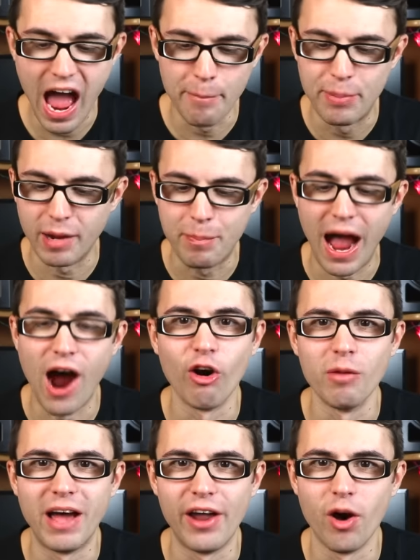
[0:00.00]
epic
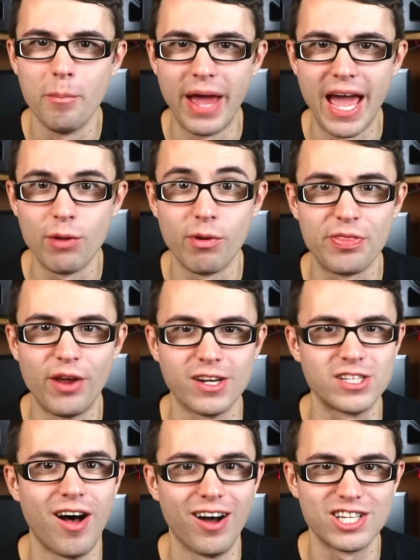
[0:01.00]
power metal band with their
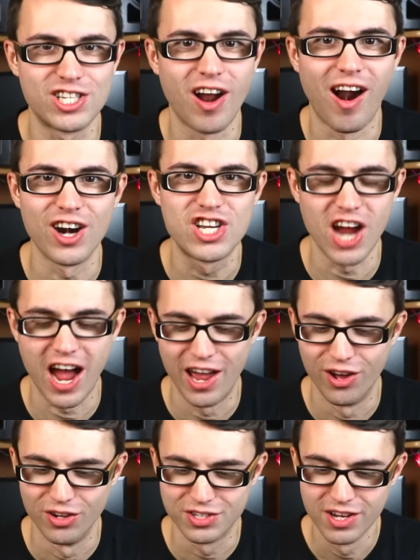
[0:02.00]
song Star
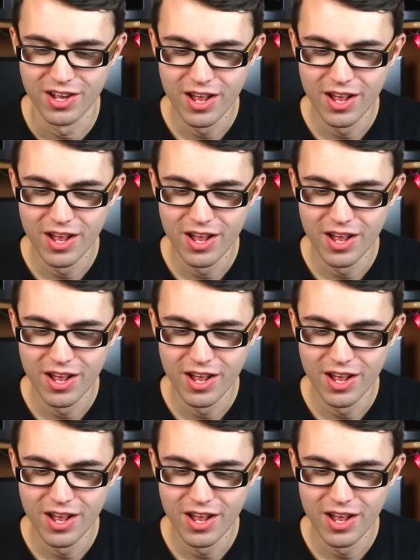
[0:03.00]
Child.